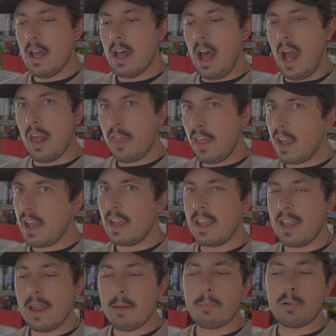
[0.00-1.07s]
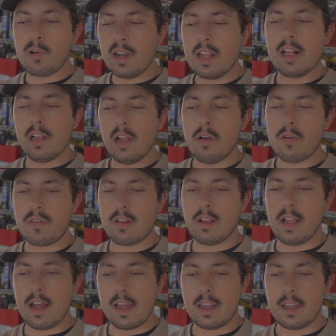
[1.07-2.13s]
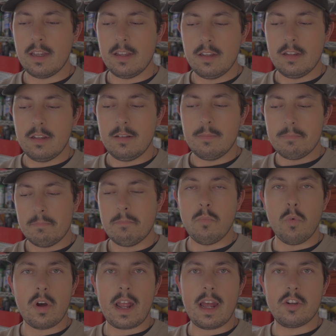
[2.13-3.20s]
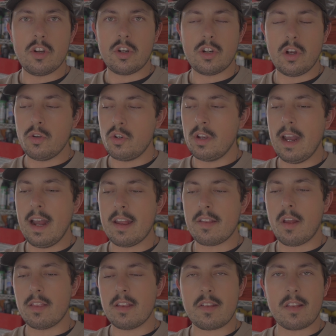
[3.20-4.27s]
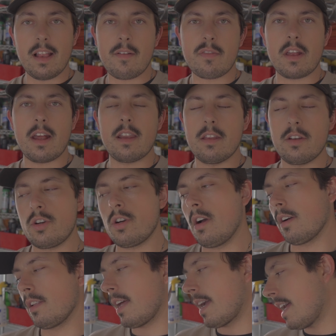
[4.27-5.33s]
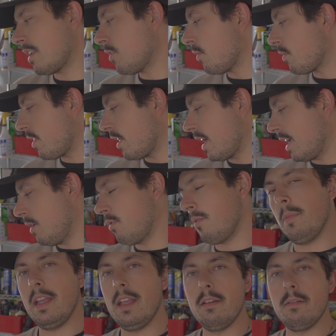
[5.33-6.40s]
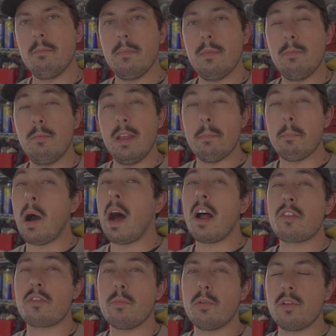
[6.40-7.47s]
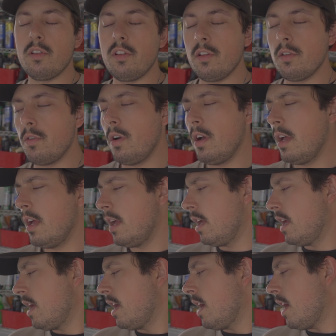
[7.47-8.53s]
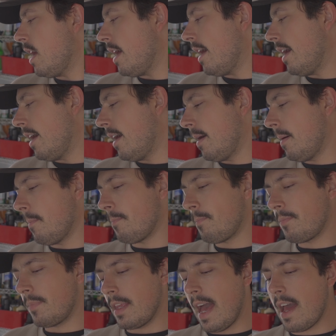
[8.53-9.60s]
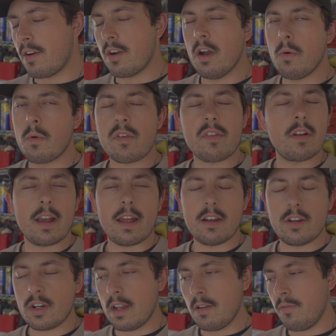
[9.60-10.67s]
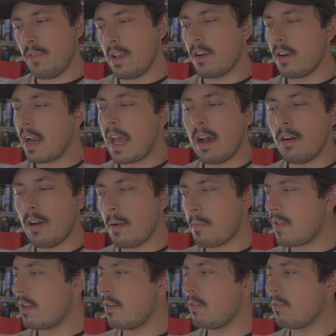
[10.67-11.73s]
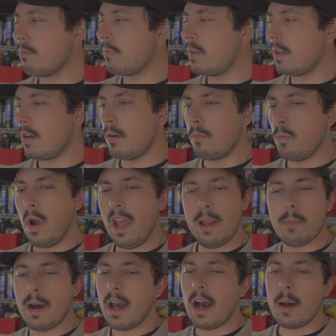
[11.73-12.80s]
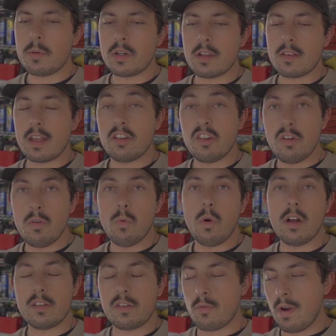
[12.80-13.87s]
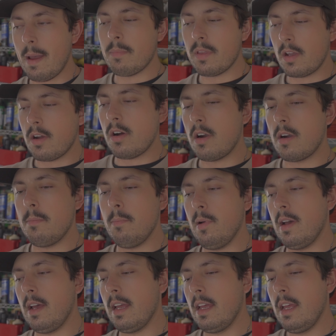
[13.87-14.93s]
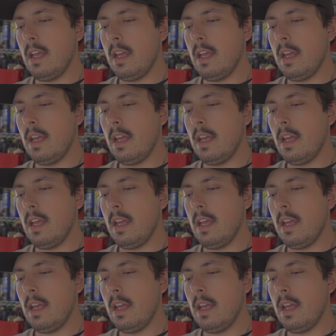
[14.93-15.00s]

I think I can get pretty close to like what I just showed you guys on this left side of the trunk. Like I don't think it would be impossible to do. I don't know. We're still kind of trying to figure it out. I'm still, you know, weighing my options. I do want to wrap the car, but